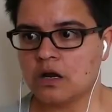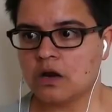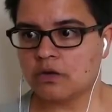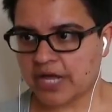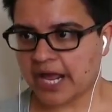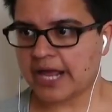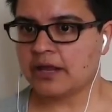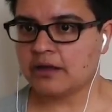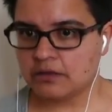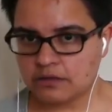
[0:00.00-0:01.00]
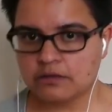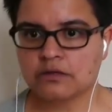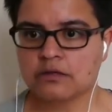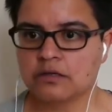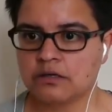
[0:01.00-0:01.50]
Okay,
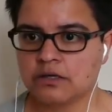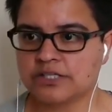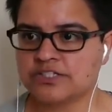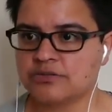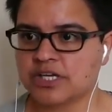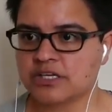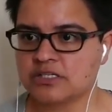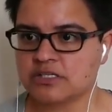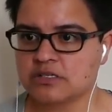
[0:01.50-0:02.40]
let's do this.